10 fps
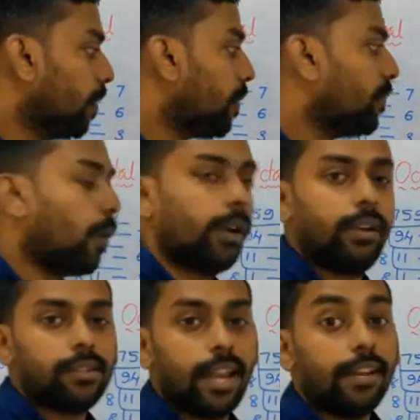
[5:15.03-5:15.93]
For 4, it
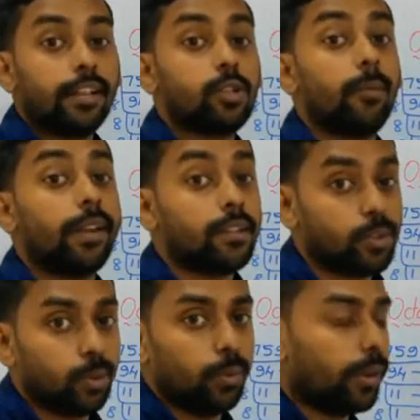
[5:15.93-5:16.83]
is 8 raised to minus
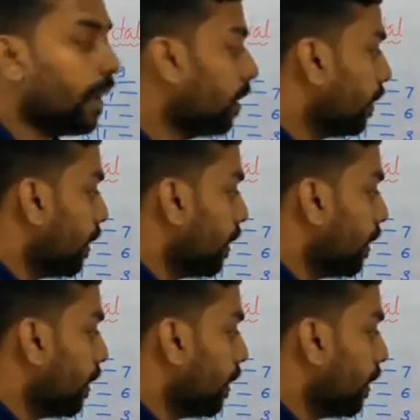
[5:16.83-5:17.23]
2. Okay?